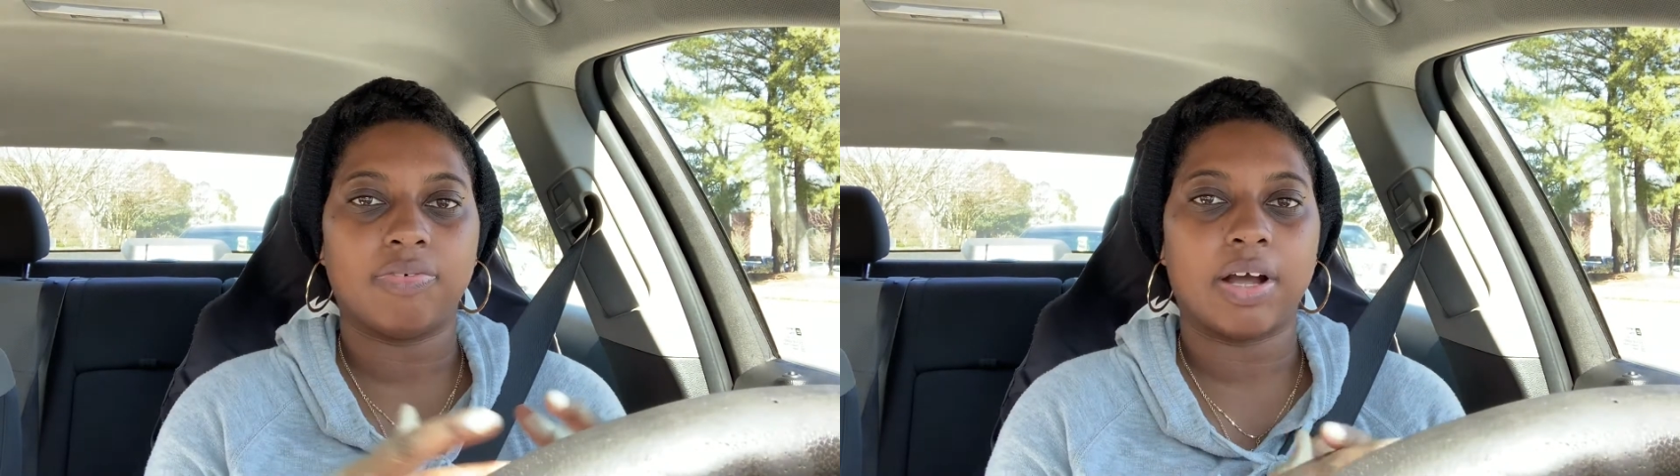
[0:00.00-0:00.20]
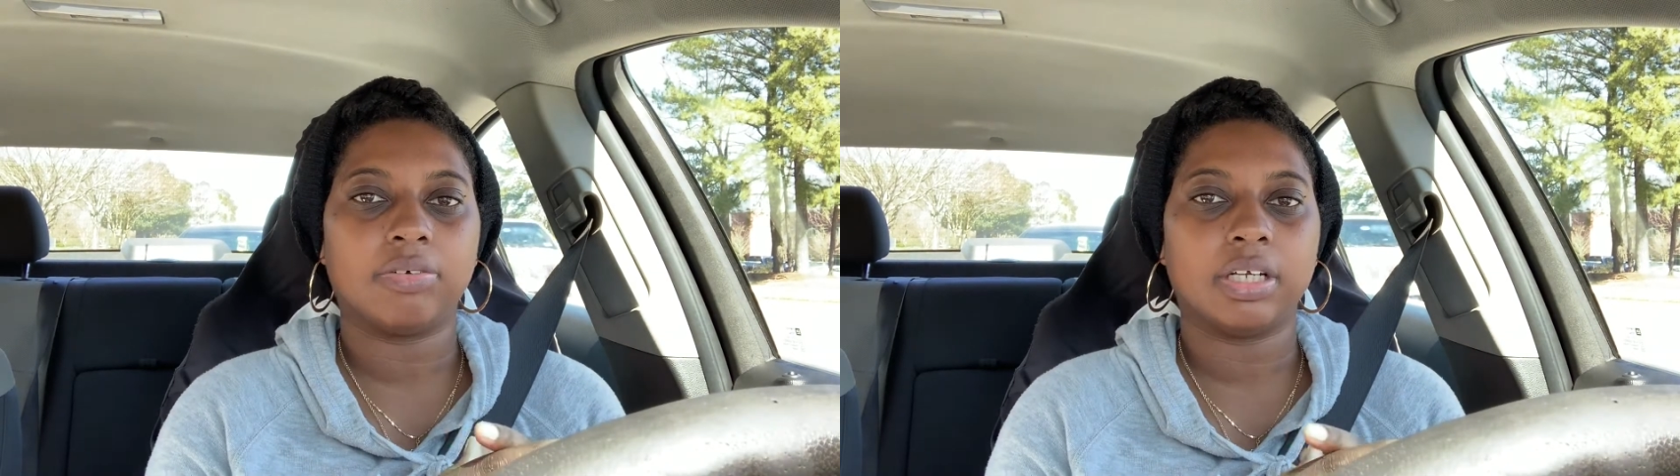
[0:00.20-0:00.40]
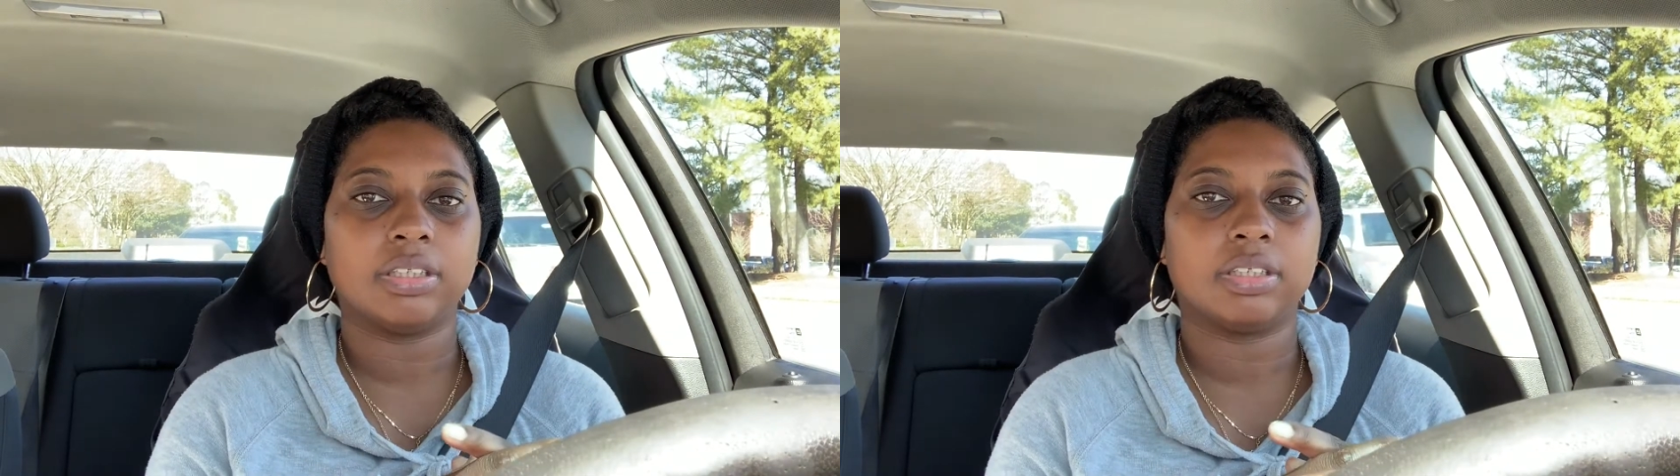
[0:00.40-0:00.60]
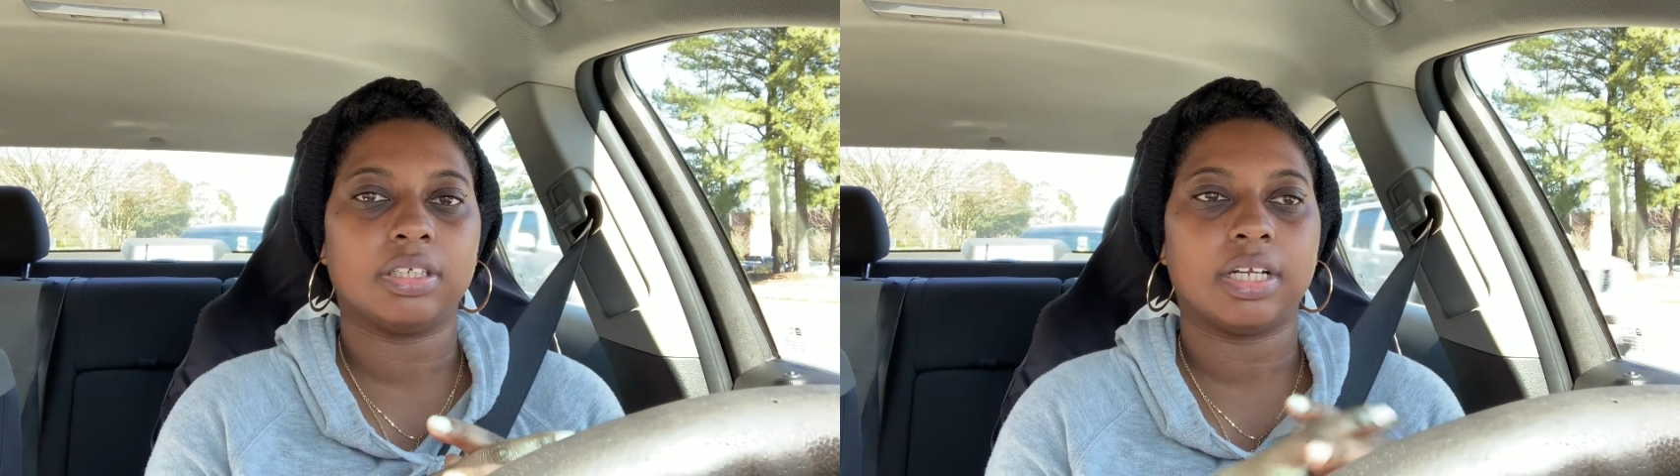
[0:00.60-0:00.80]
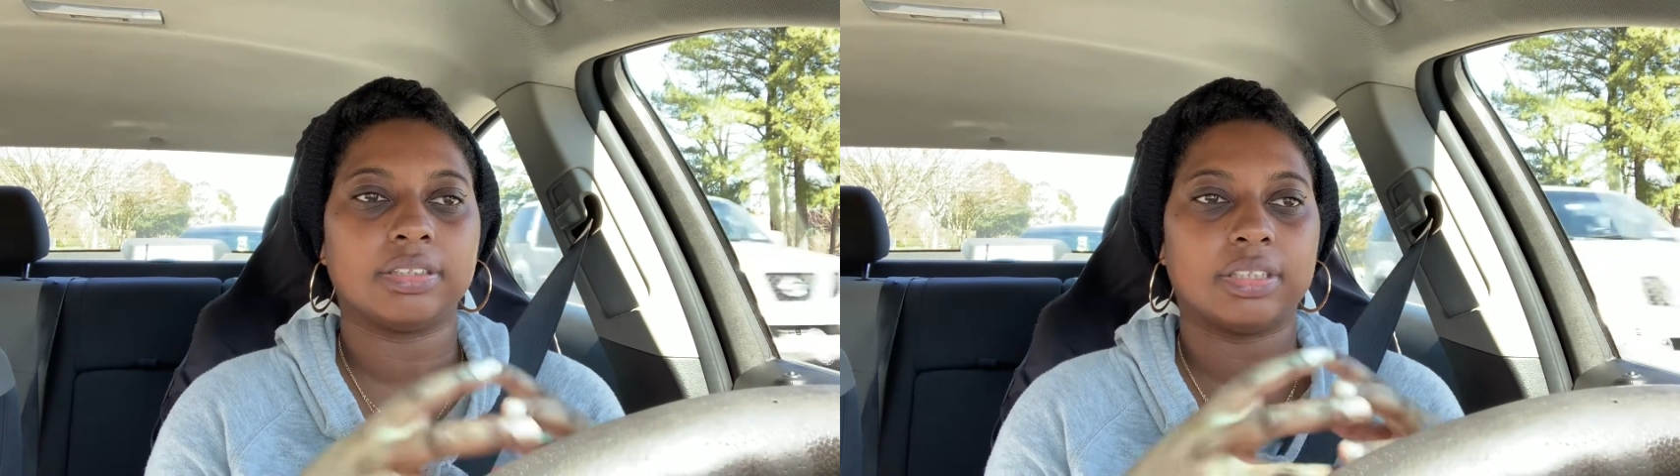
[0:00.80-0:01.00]

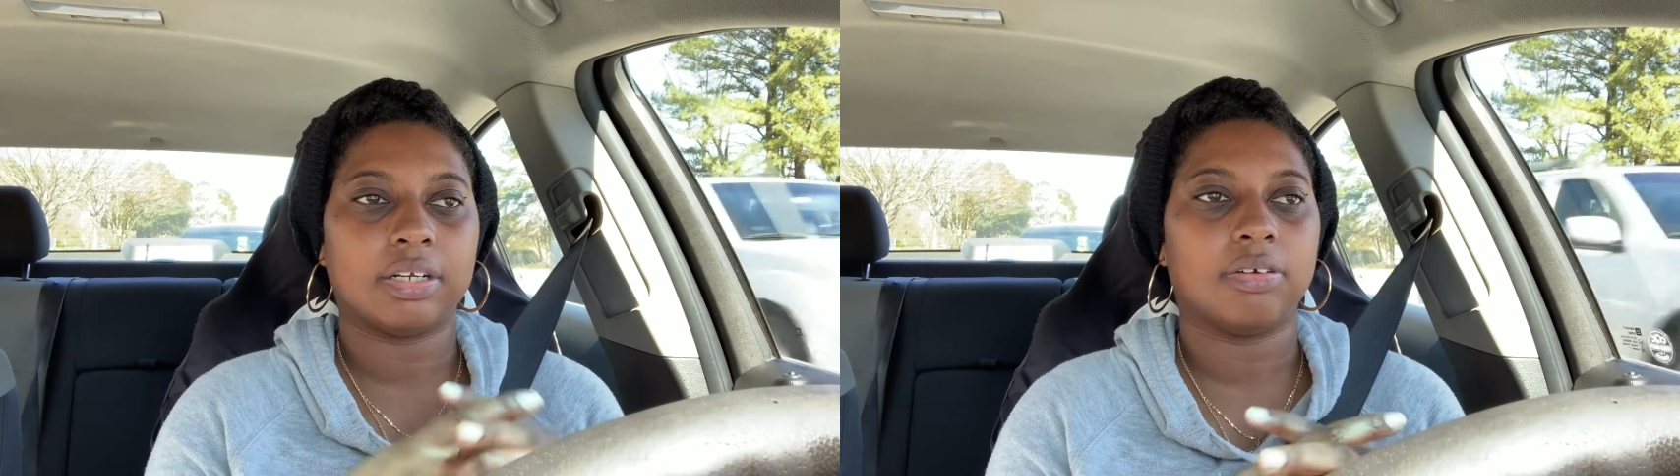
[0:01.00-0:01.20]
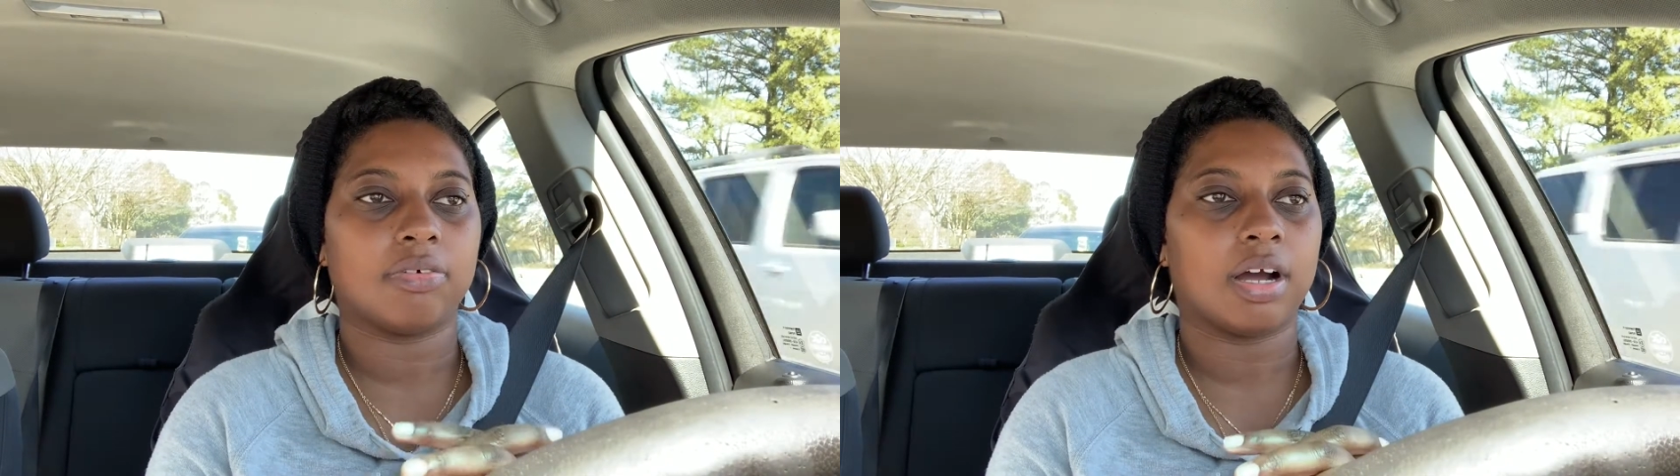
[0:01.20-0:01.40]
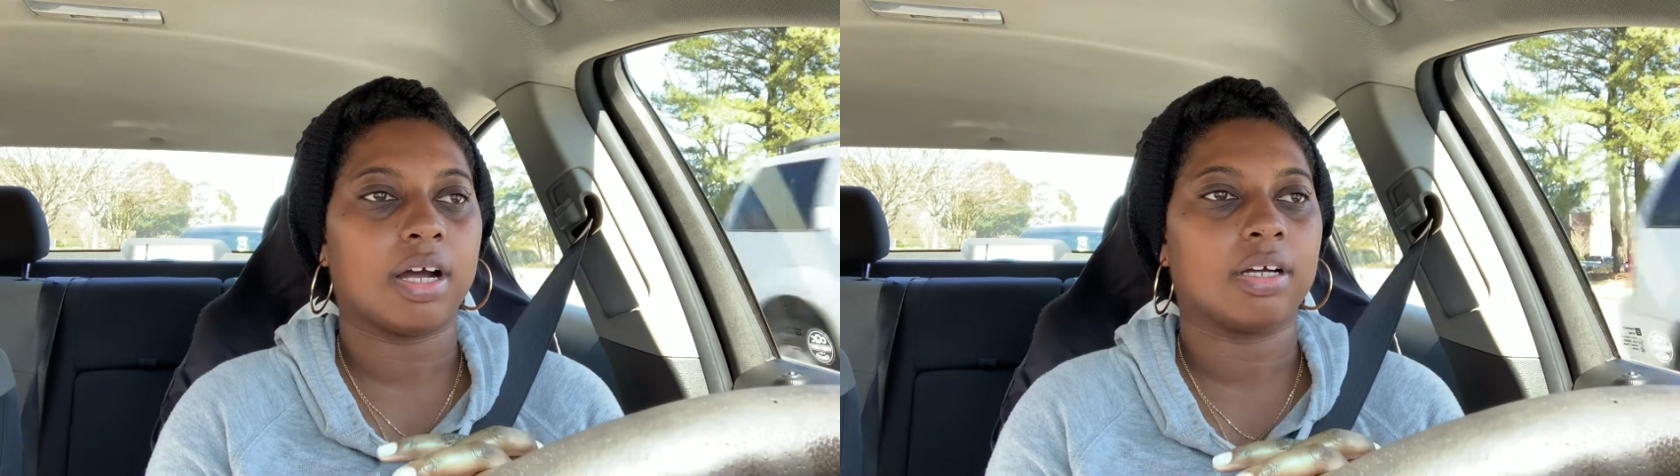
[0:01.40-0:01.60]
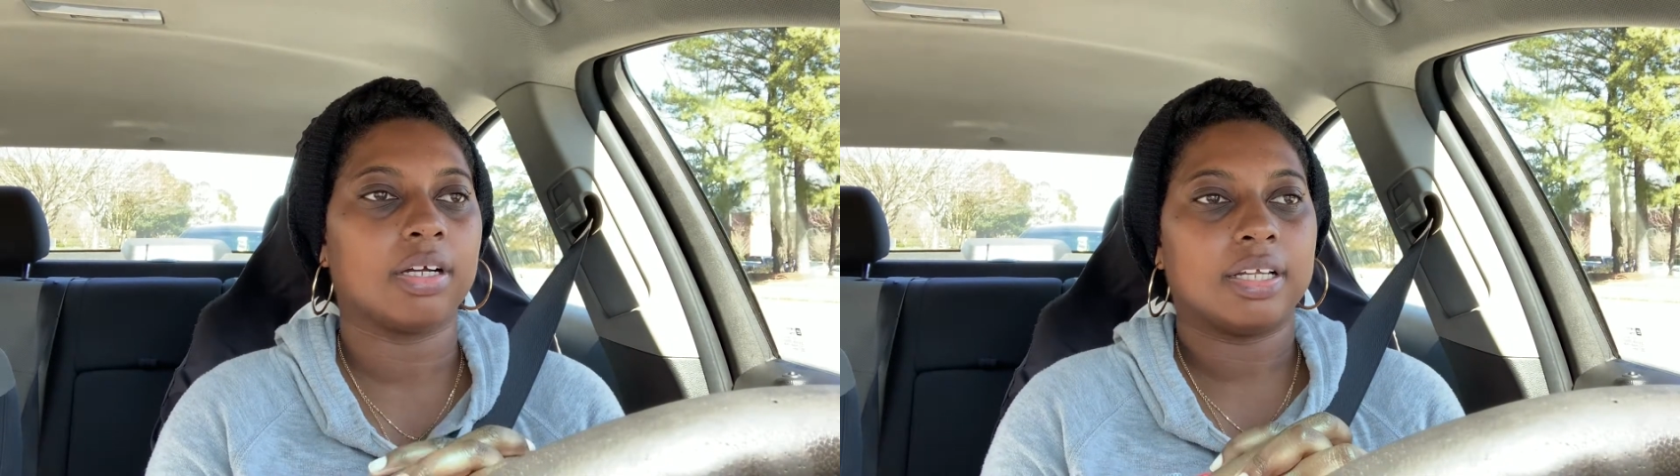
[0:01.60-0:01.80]
foundation that steady rock